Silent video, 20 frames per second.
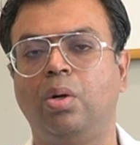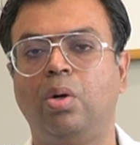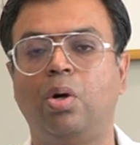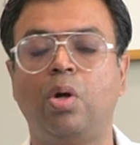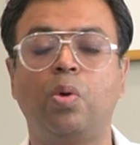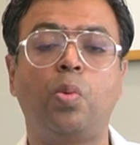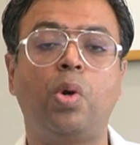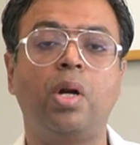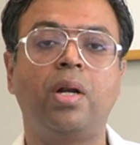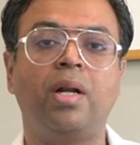
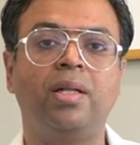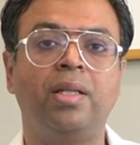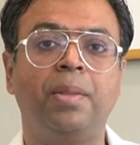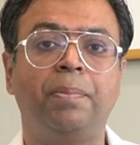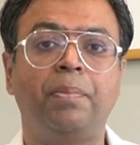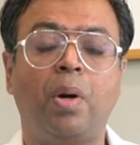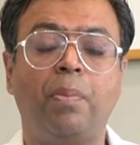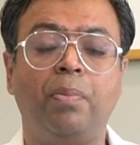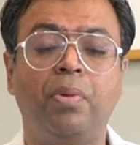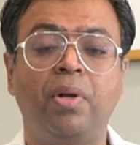Or what are the
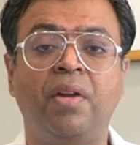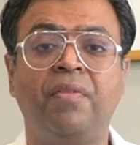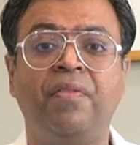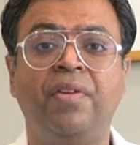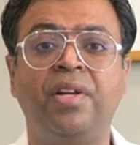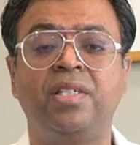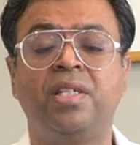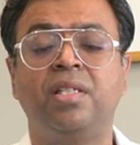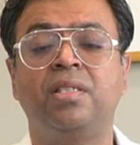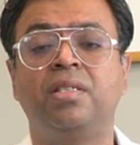popular
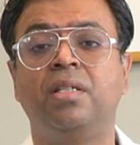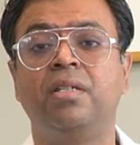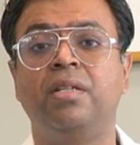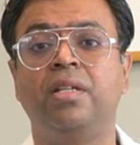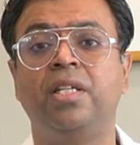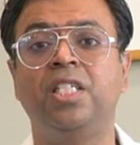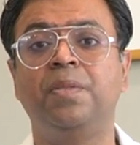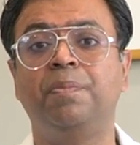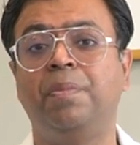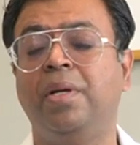facial
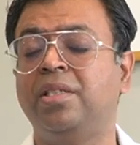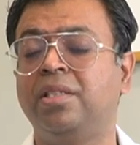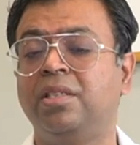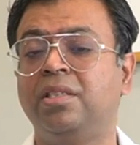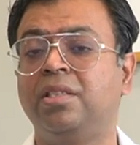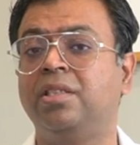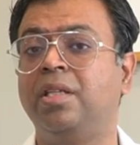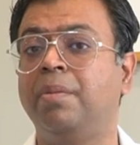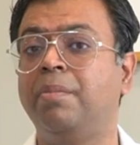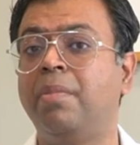surgeries
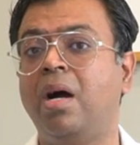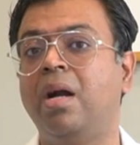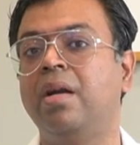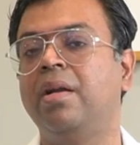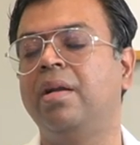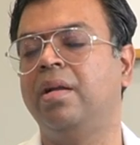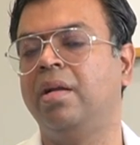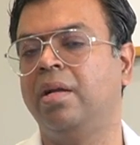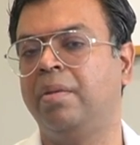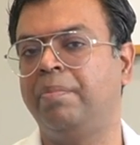patients
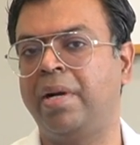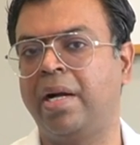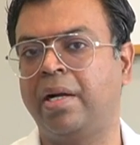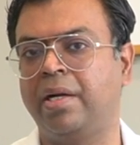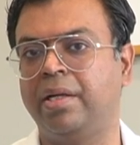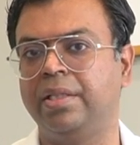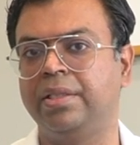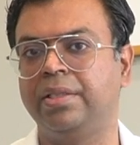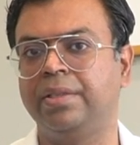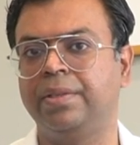demand in our
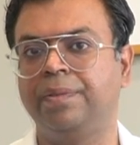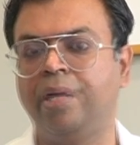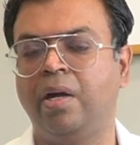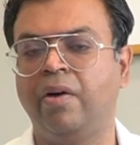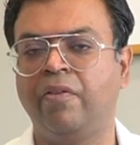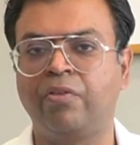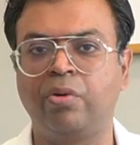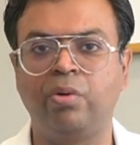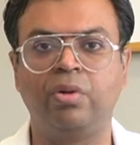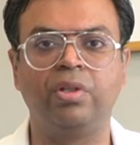practice?
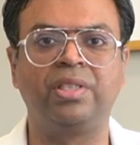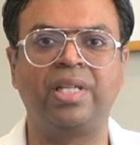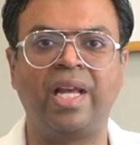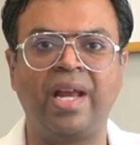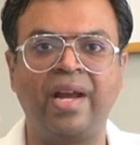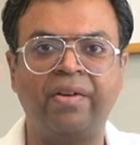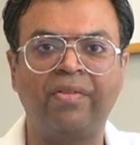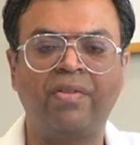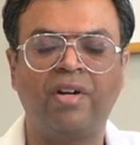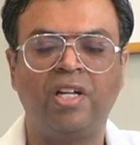Of course,
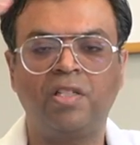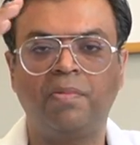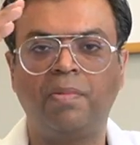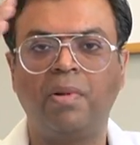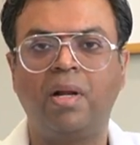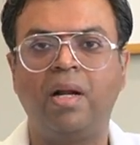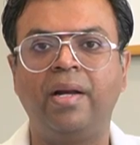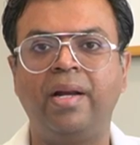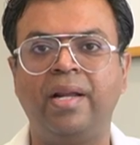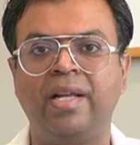hair
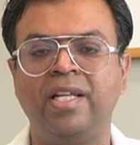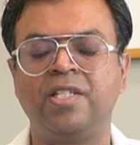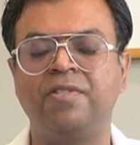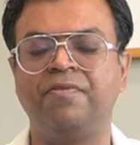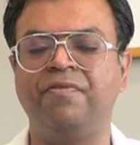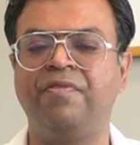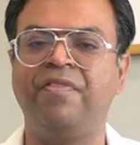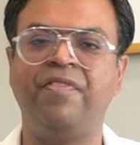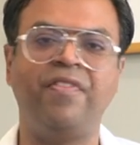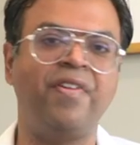transplant is
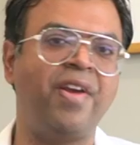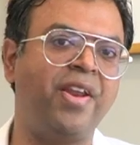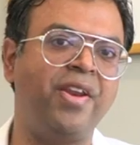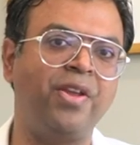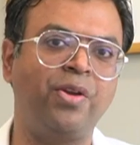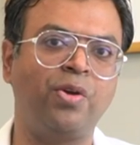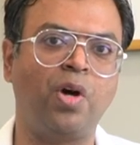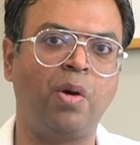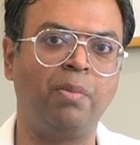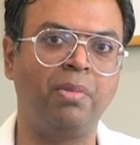
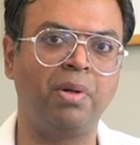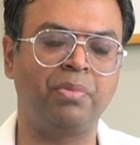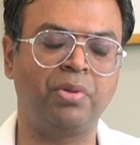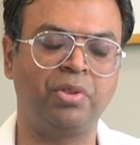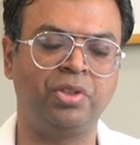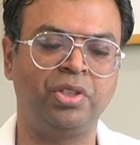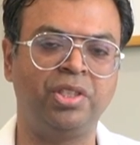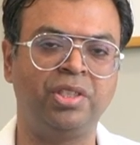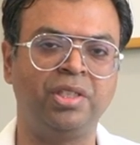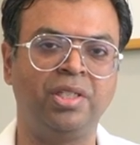very common
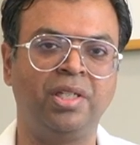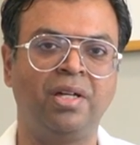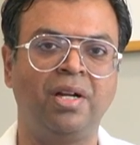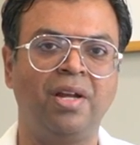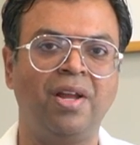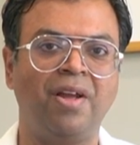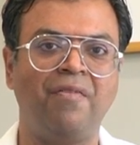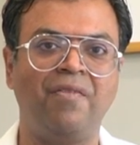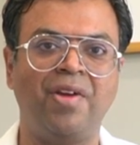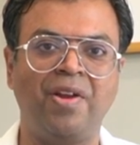procedure
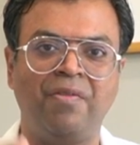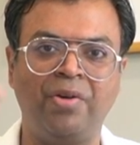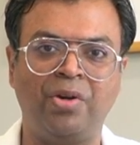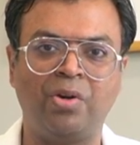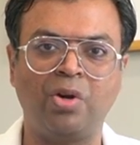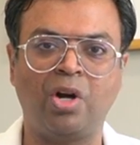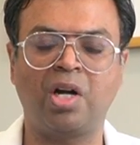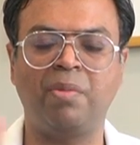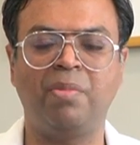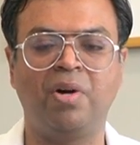when we
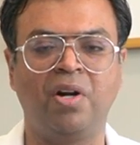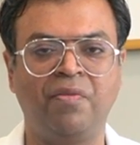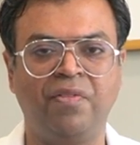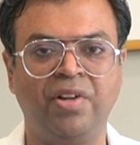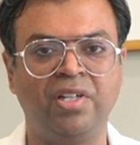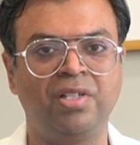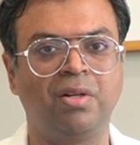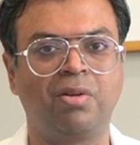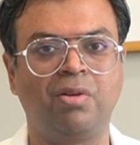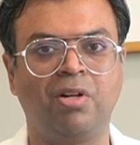talk about
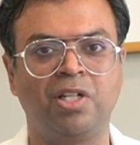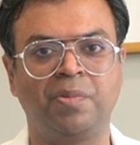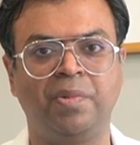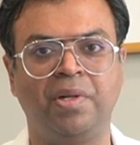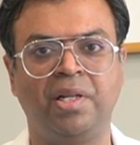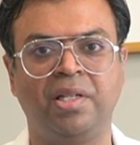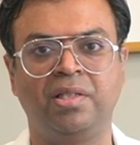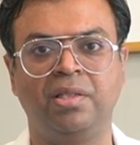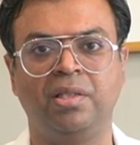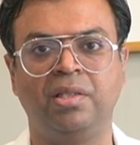facial
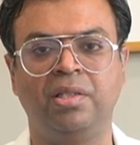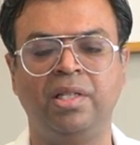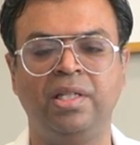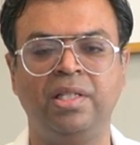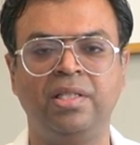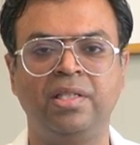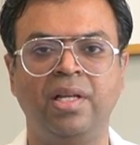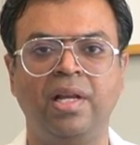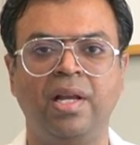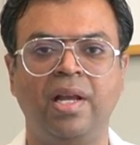cosmetic
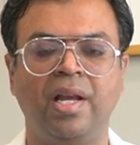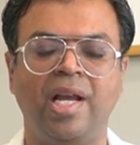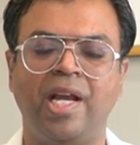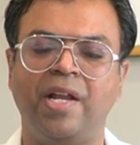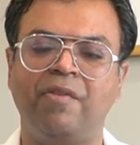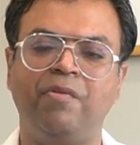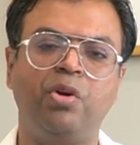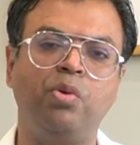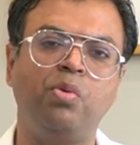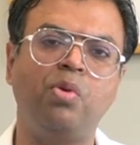surgeries,
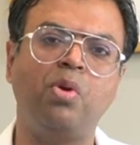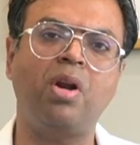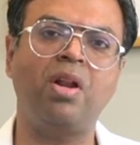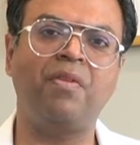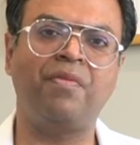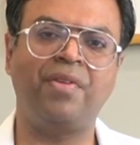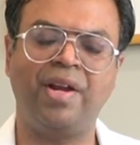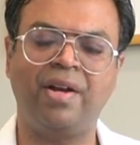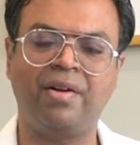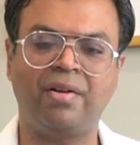and we do a lot
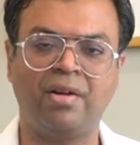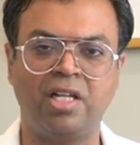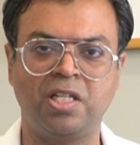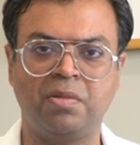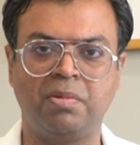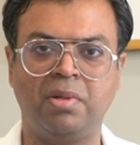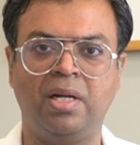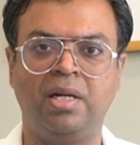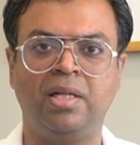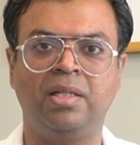of hair
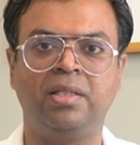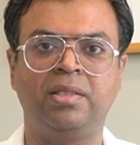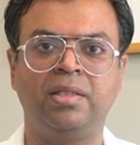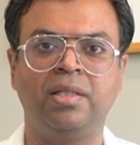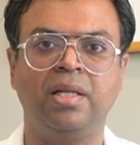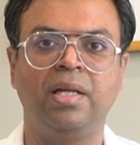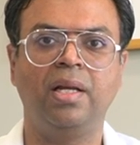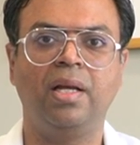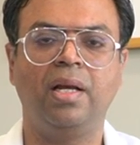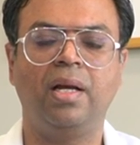
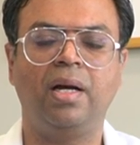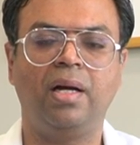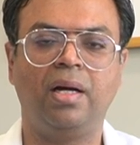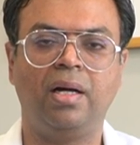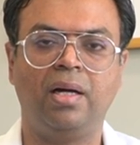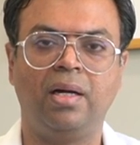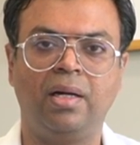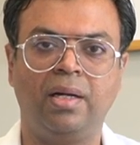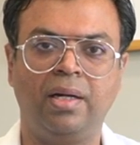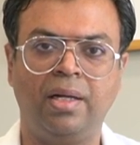transplants
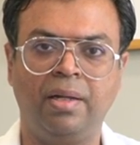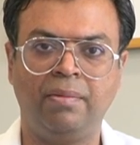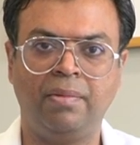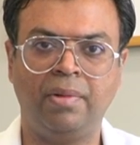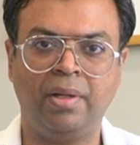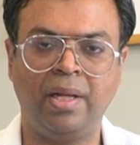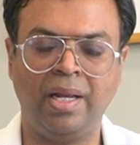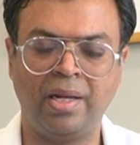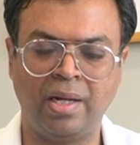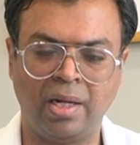uh,
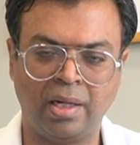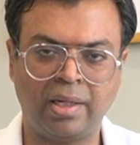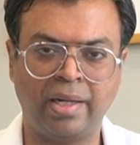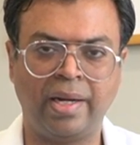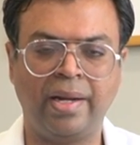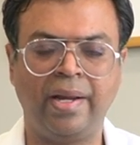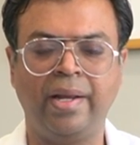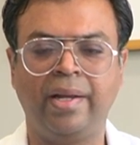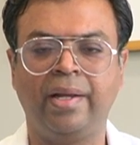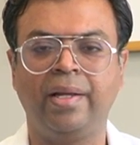in our
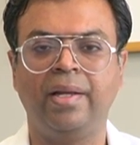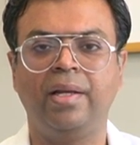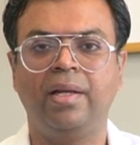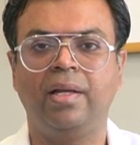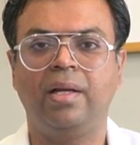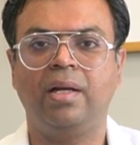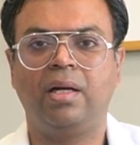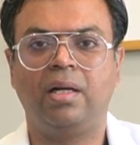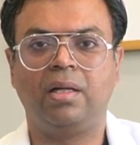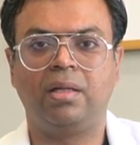clinic.
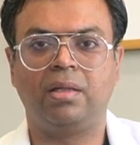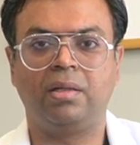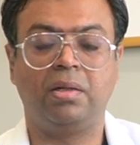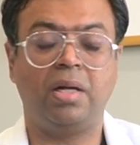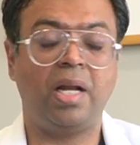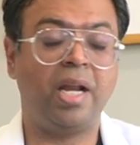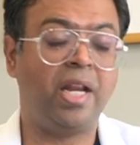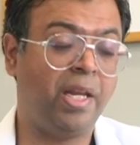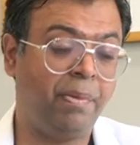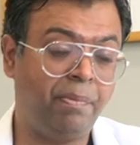Uh,
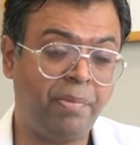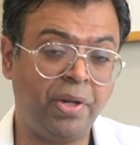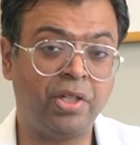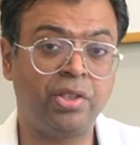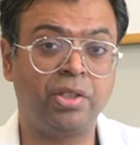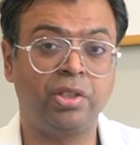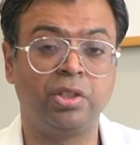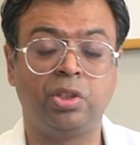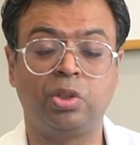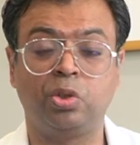any
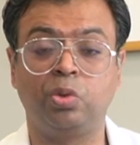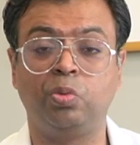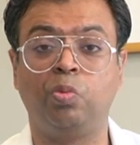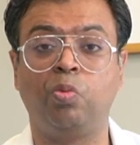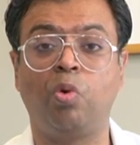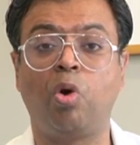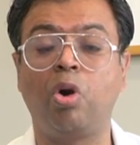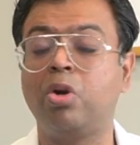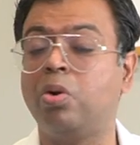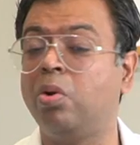patients who
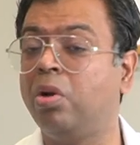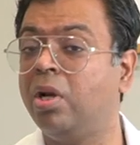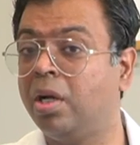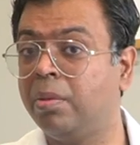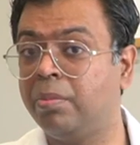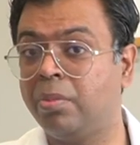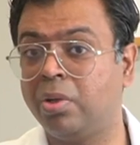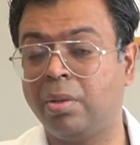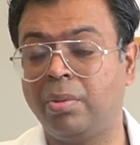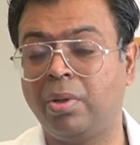want to
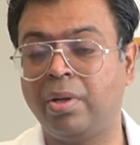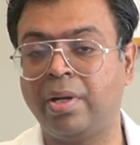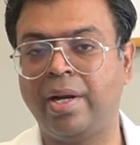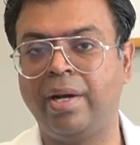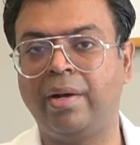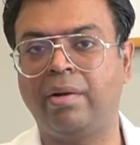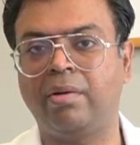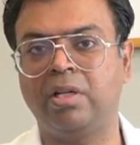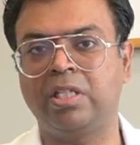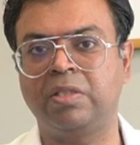learn more about
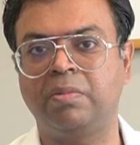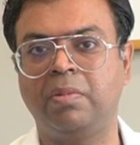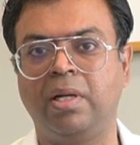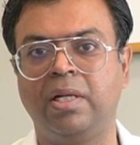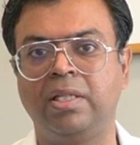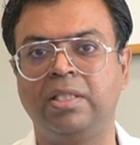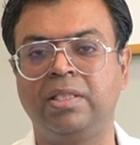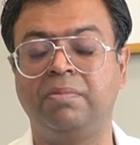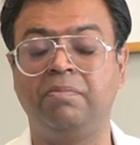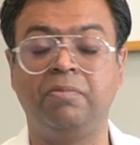hair
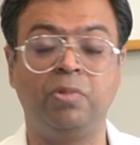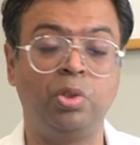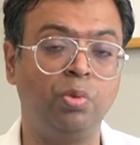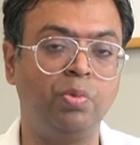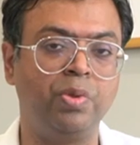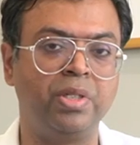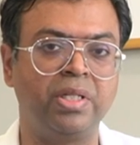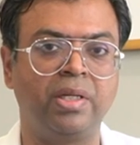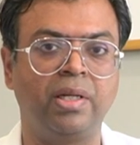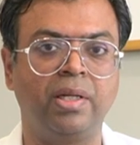transplants do
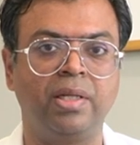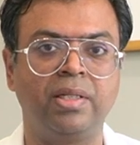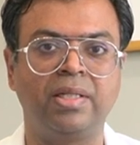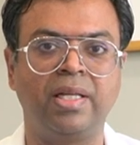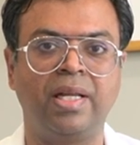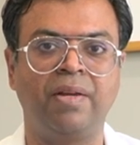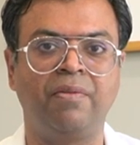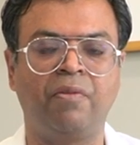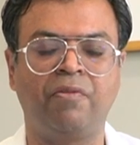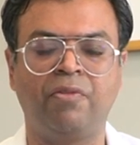visit us,
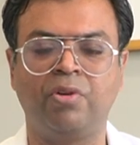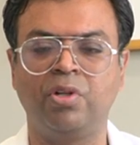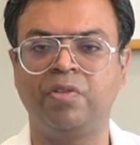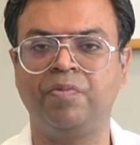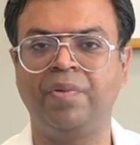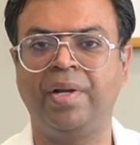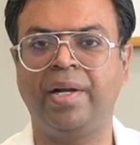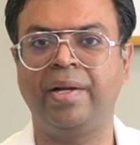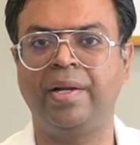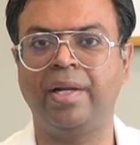and of course
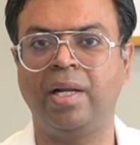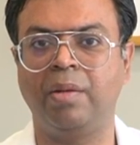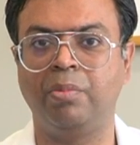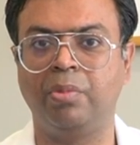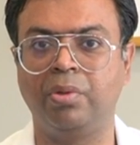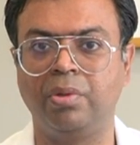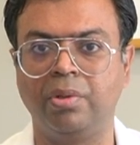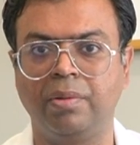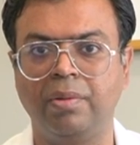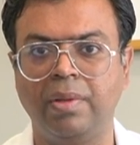we can tell
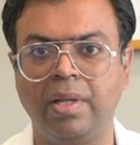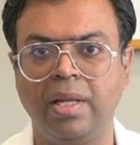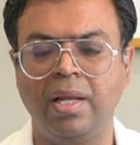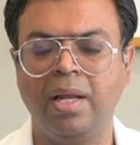more.